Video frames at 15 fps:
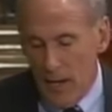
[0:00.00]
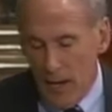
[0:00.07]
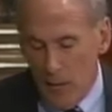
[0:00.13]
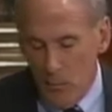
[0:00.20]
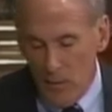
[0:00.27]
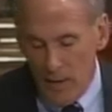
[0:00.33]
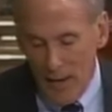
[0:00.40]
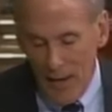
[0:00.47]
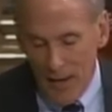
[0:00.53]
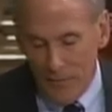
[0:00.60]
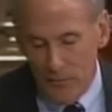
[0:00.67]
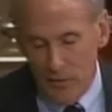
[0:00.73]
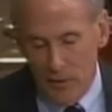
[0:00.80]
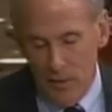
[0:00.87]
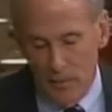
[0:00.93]
And we
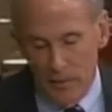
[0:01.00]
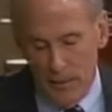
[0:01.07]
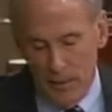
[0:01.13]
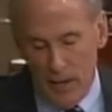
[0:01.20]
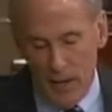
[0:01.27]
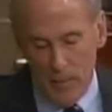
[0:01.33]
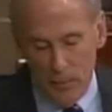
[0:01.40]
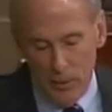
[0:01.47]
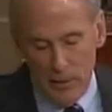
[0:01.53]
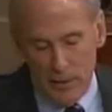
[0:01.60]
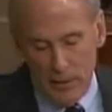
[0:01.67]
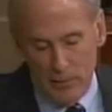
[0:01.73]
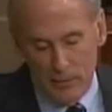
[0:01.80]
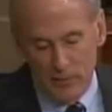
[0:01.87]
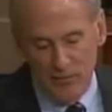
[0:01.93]
have to commit, I
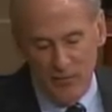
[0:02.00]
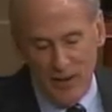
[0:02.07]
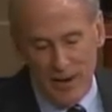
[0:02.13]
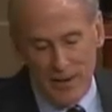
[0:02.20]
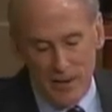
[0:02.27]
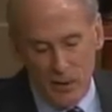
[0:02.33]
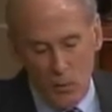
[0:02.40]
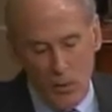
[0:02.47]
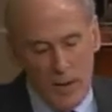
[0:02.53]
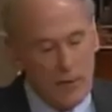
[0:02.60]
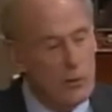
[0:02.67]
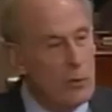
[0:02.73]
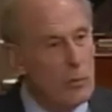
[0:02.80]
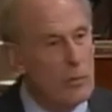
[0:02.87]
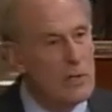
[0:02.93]
believe, to finding a way
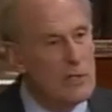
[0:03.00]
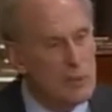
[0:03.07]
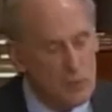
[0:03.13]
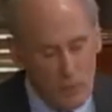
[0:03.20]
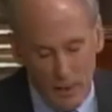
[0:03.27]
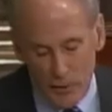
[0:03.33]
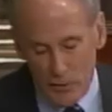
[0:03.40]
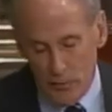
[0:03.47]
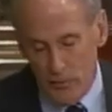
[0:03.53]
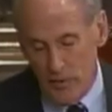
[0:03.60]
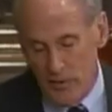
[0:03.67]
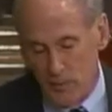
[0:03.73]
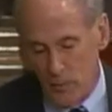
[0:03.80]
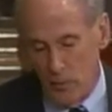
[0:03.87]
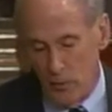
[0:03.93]
to restructure
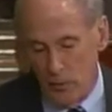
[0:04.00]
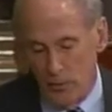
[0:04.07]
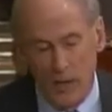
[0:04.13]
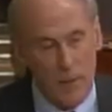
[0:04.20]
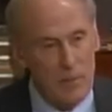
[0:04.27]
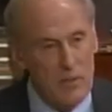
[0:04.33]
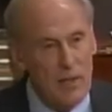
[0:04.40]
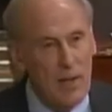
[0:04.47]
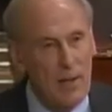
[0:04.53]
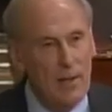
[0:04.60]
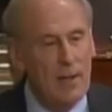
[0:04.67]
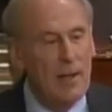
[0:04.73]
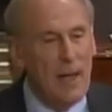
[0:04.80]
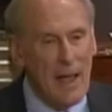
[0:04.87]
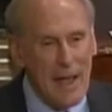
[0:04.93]
these programs
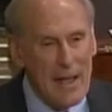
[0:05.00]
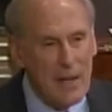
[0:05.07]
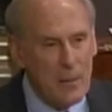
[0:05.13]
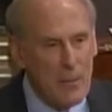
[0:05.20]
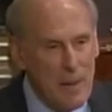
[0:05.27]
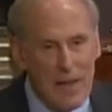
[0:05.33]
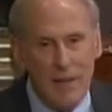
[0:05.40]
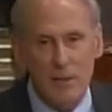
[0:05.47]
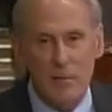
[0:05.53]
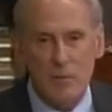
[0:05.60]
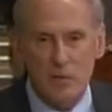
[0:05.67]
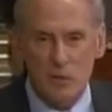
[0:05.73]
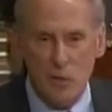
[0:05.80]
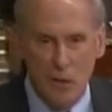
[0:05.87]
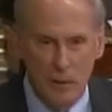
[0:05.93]
and make them
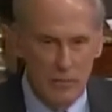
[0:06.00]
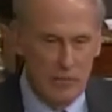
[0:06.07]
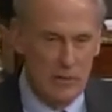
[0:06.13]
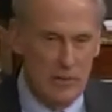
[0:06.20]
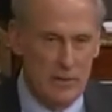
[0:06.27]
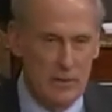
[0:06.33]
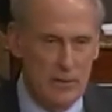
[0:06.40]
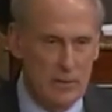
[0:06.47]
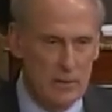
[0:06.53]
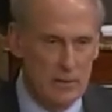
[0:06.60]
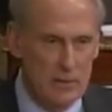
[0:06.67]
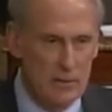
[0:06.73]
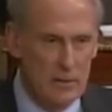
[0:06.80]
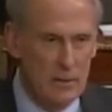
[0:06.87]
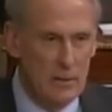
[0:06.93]
solvent.
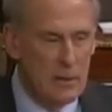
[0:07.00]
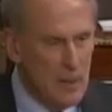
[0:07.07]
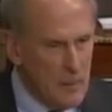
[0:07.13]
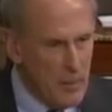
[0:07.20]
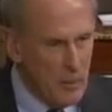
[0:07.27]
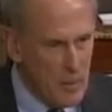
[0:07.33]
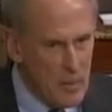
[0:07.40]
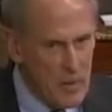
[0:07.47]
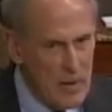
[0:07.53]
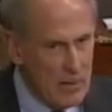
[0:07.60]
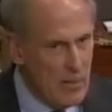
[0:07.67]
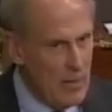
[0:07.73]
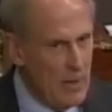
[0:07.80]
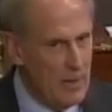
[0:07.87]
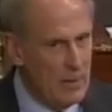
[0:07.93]
Let me repeat
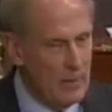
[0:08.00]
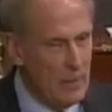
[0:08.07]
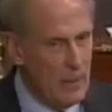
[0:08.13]
that.